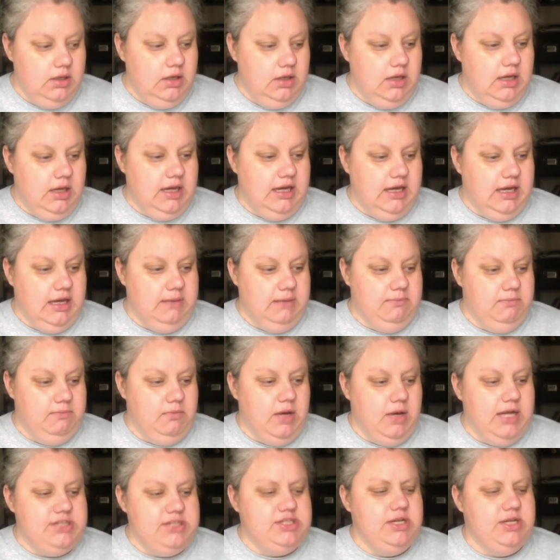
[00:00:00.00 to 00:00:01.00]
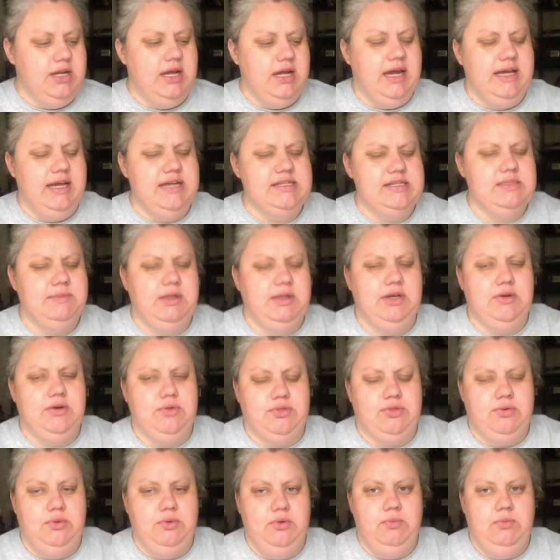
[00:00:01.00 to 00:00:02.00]
I guess I'm going to go
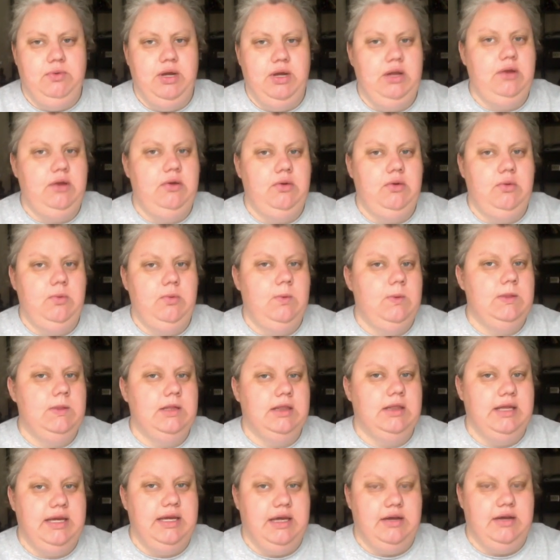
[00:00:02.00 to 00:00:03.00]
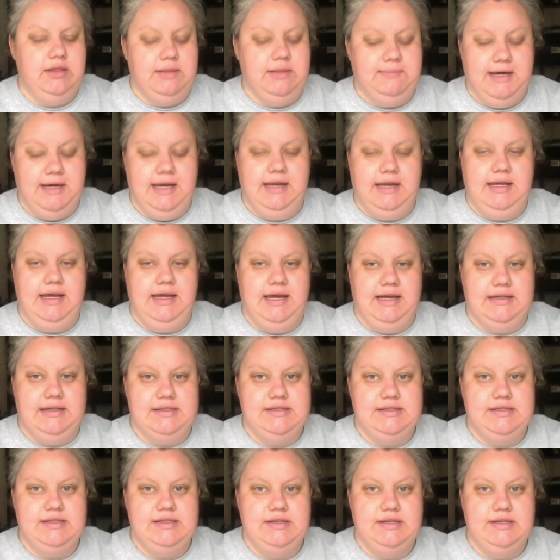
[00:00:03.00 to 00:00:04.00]
through what the layout of the
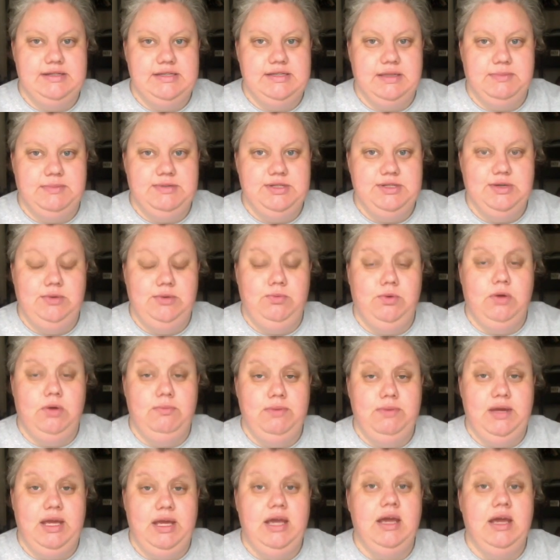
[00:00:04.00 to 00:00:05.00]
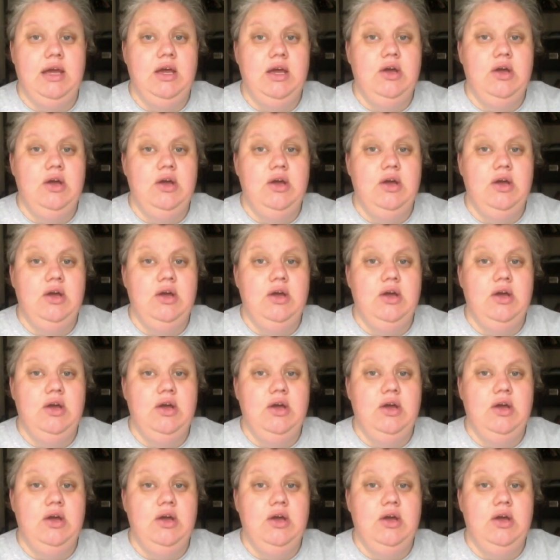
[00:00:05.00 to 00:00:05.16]
podcast this episode will be.